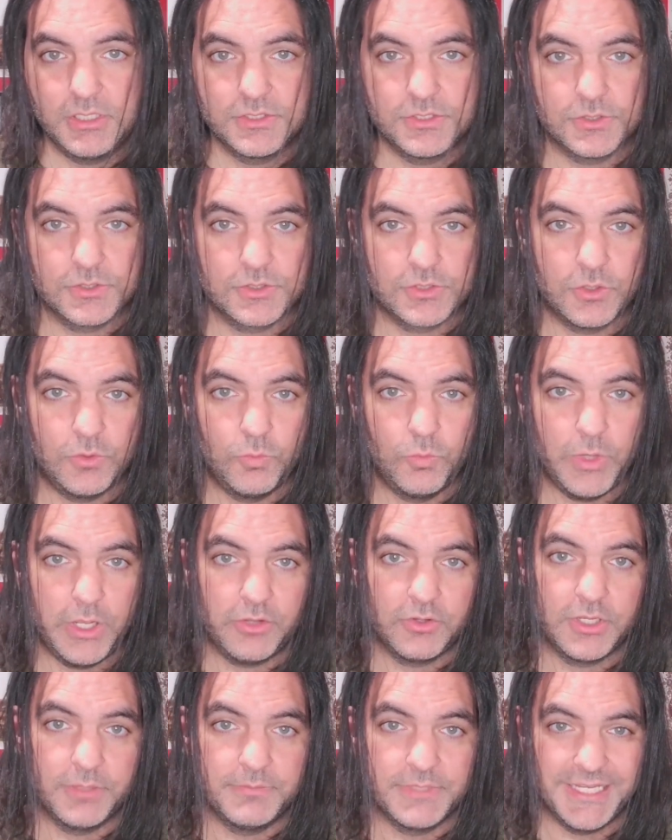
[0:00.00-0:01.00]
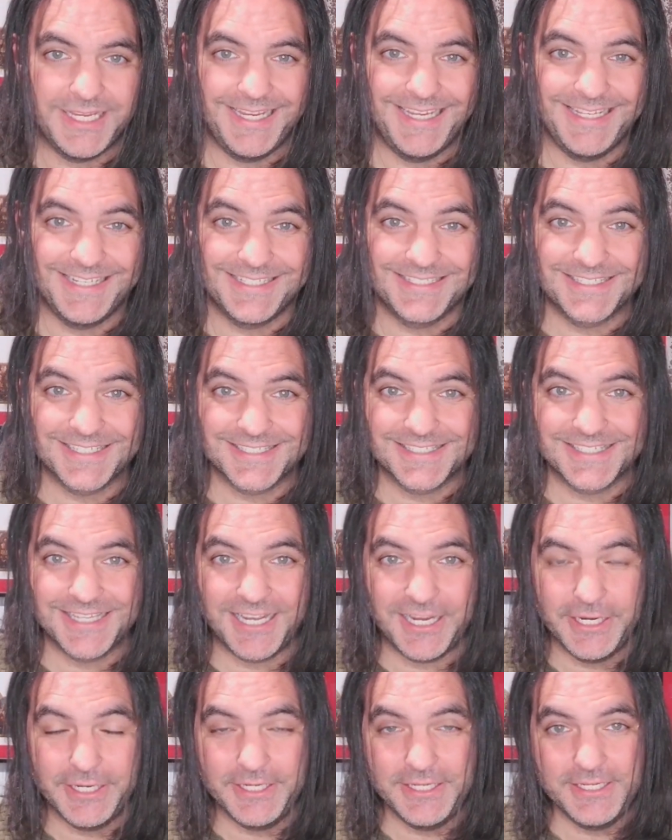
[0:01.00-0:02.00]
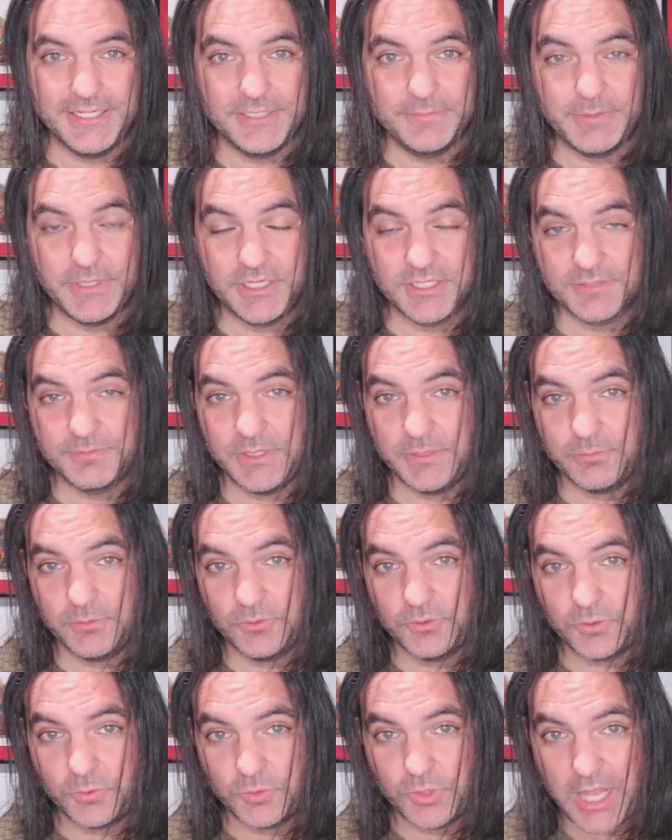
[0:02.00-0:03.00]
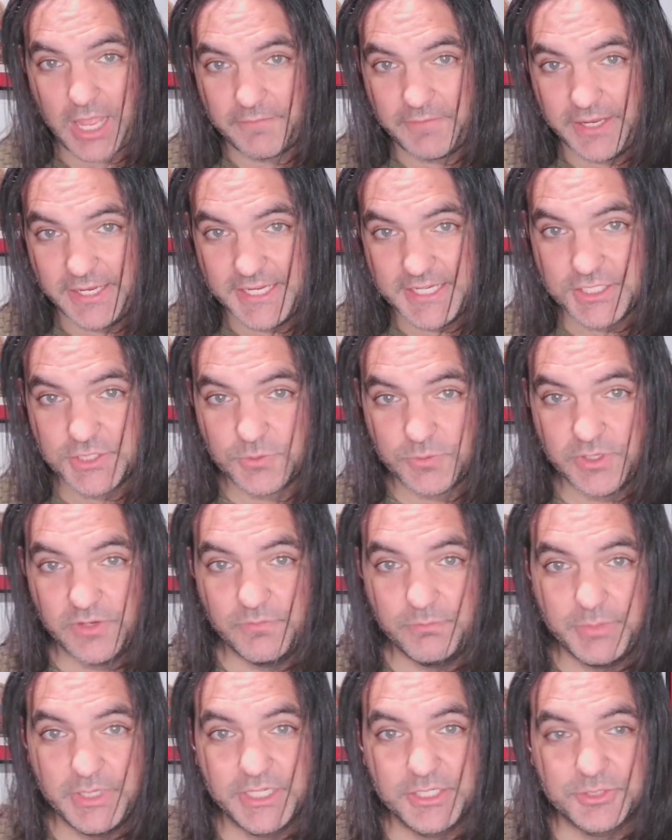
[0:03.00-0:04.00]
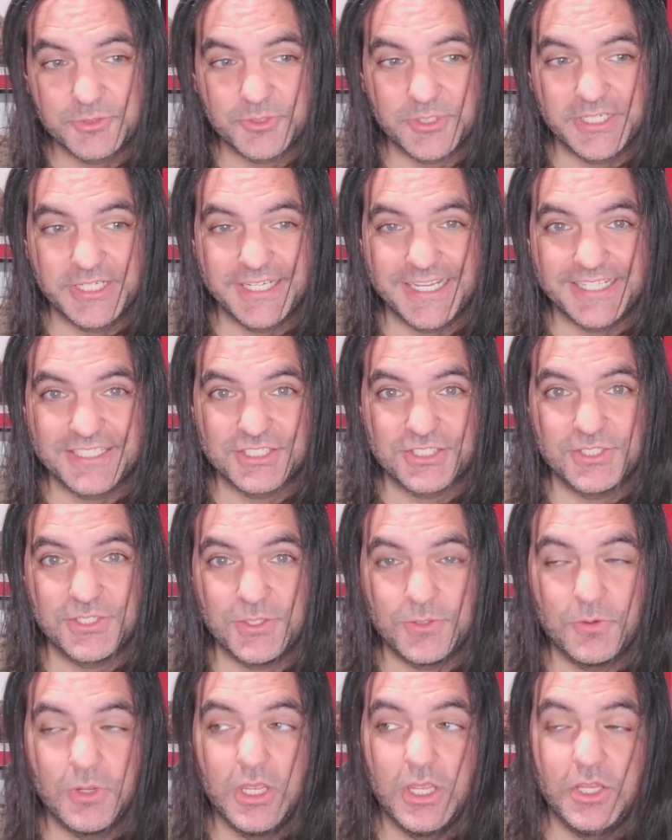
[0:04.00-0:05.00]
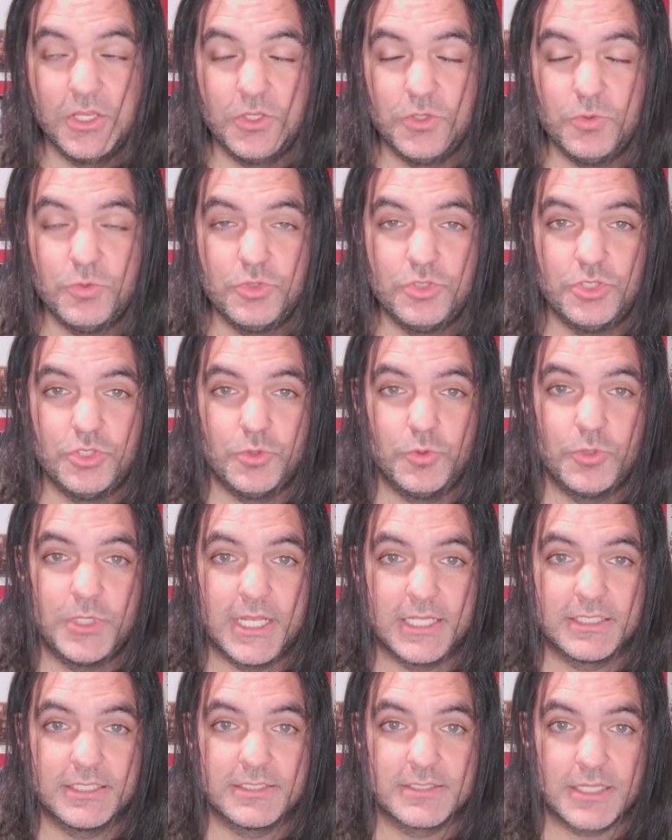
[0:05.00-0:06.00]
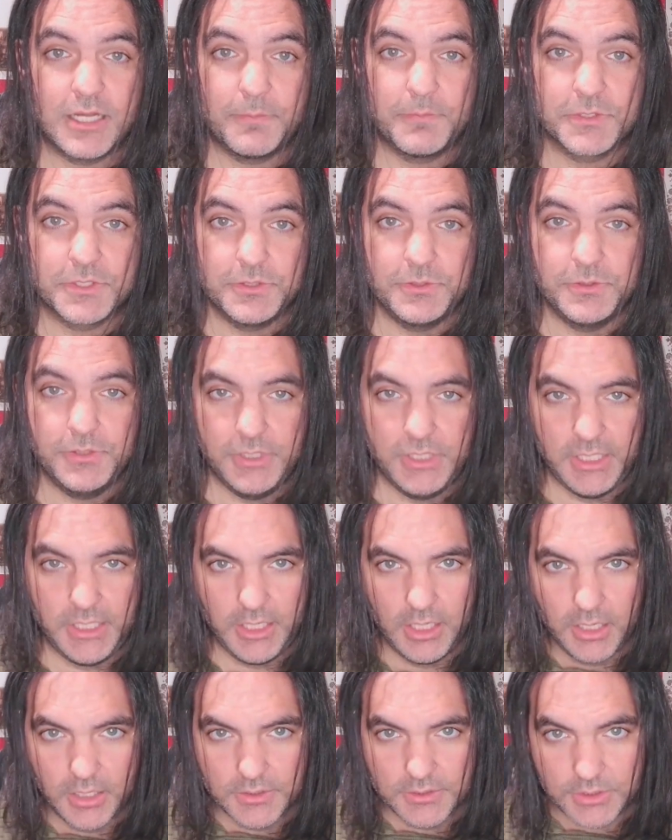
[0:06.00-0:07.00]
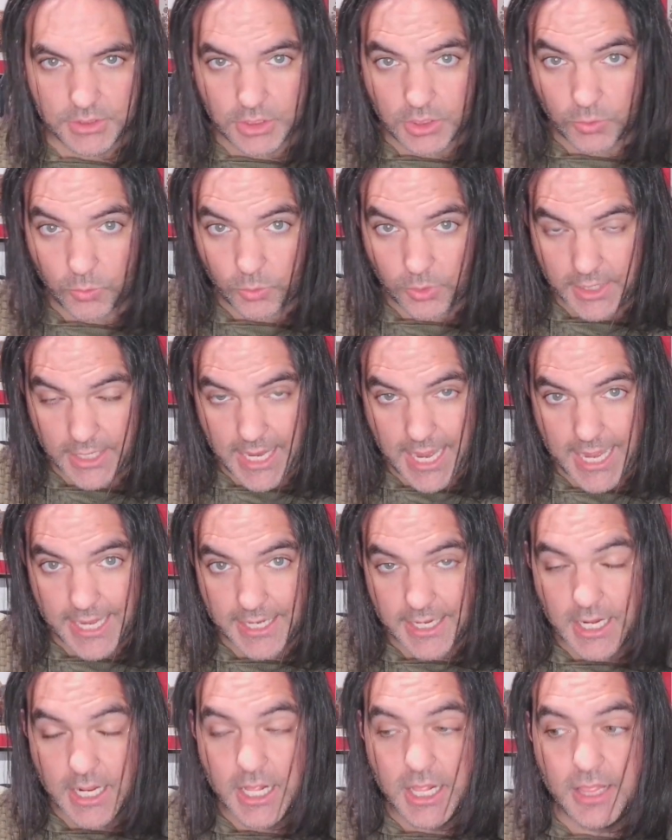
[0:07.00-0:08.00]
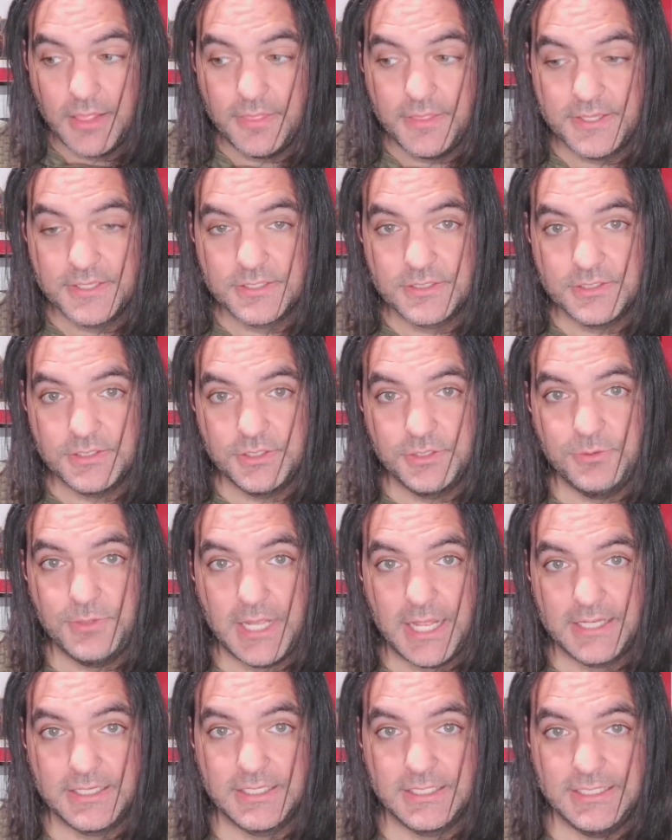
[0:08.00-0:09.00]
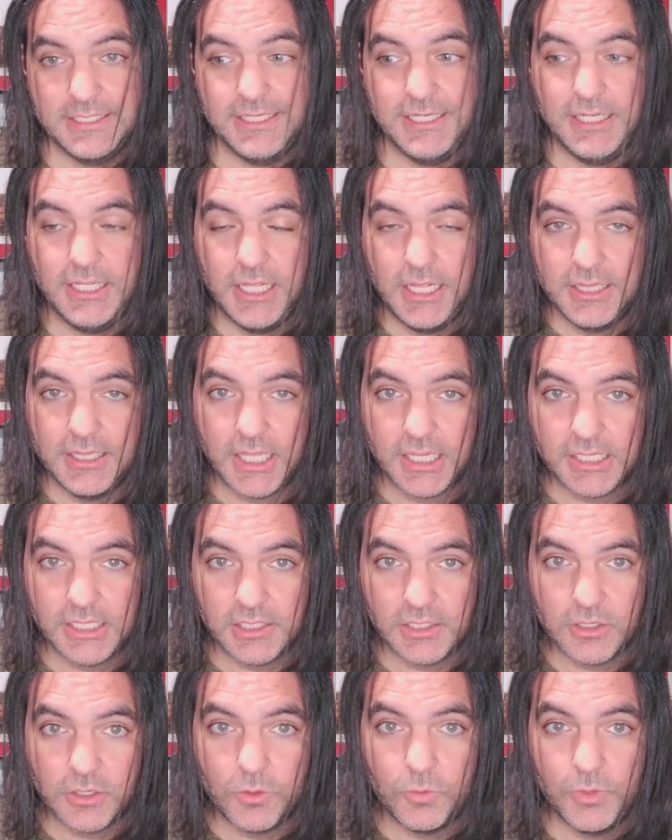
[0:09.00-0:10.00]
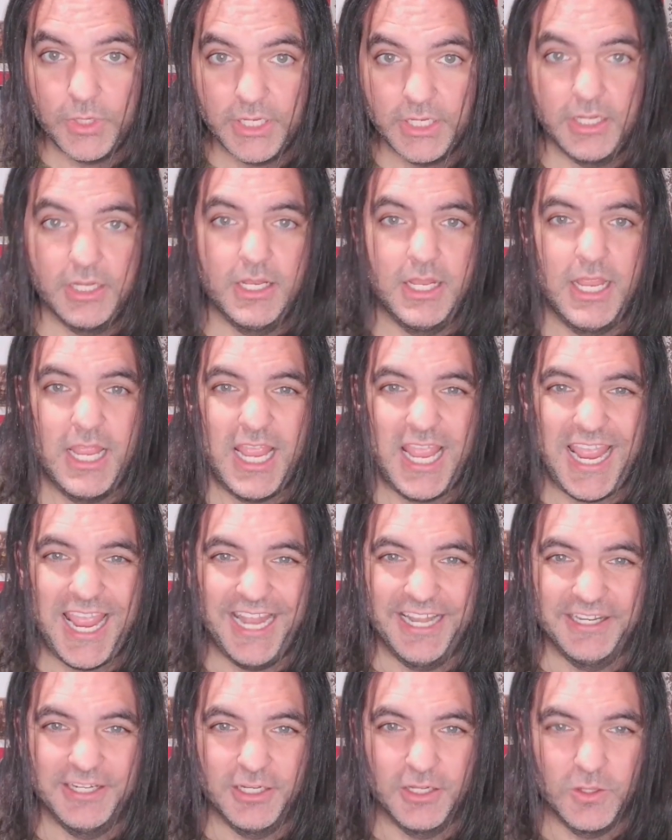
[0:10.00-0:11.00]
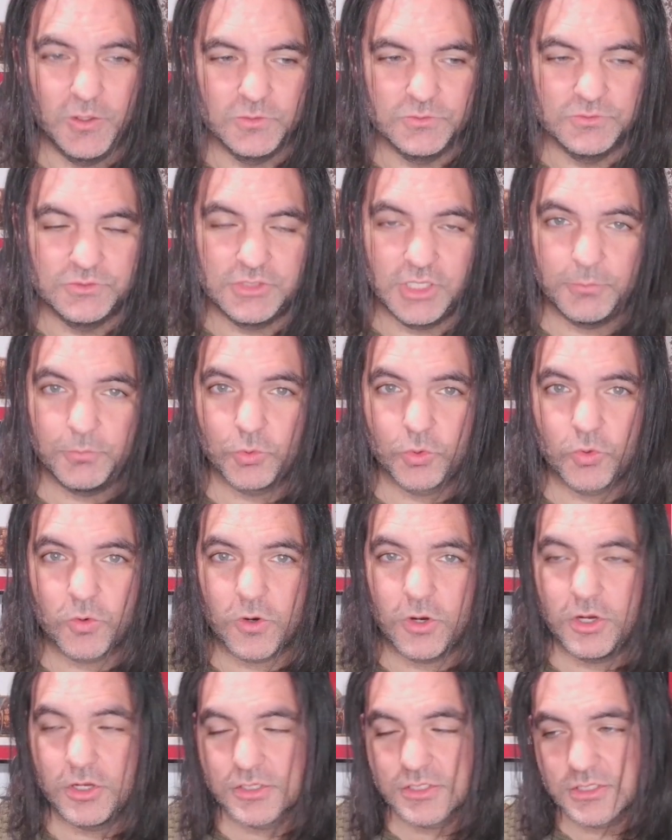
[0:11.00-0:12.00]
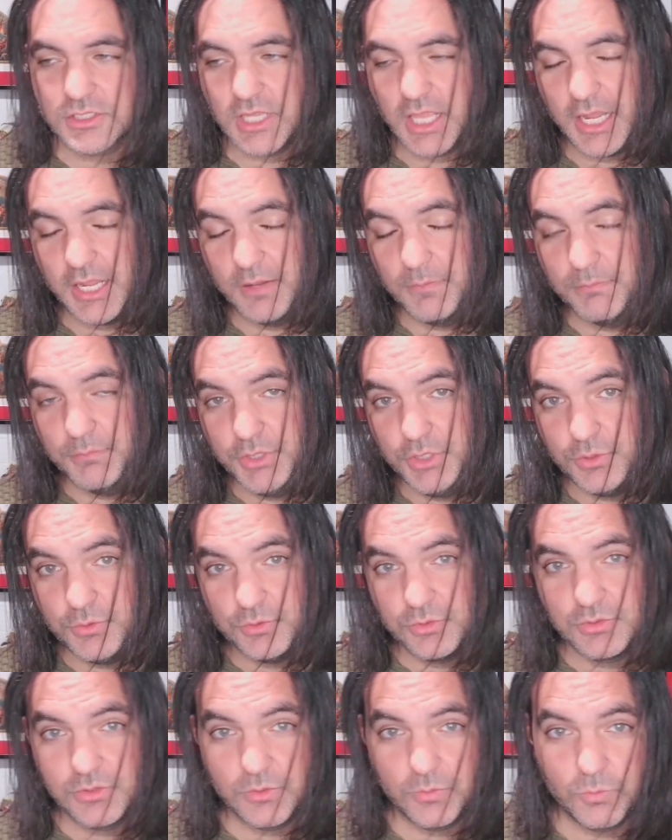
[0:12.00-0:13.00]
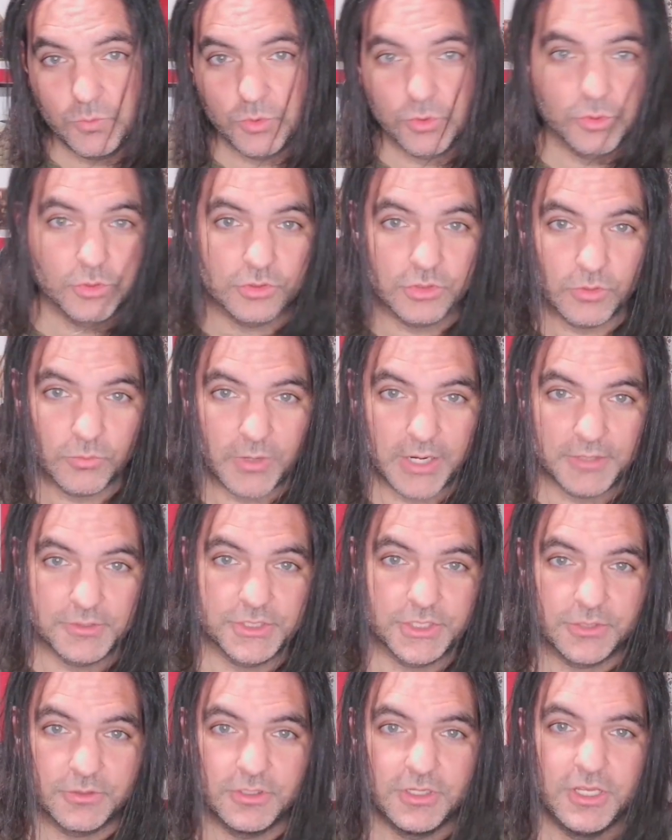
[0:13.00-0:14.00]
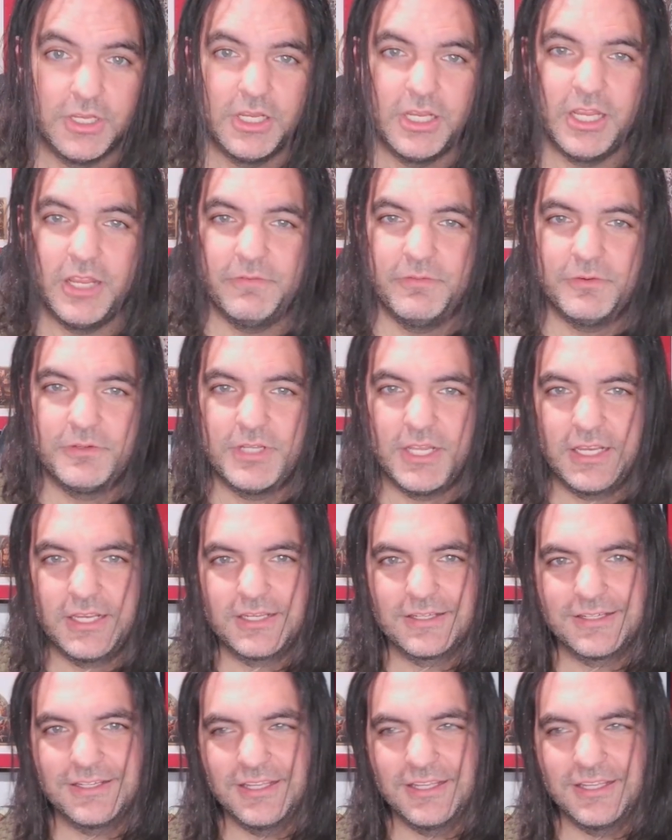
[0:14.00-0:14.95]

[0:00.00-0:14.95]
you're so welcomed in societies, because people don't have a history of bigotry against you. You do get this opportunity to create this new entity that can go in and double cross and abuse the world around you. If you take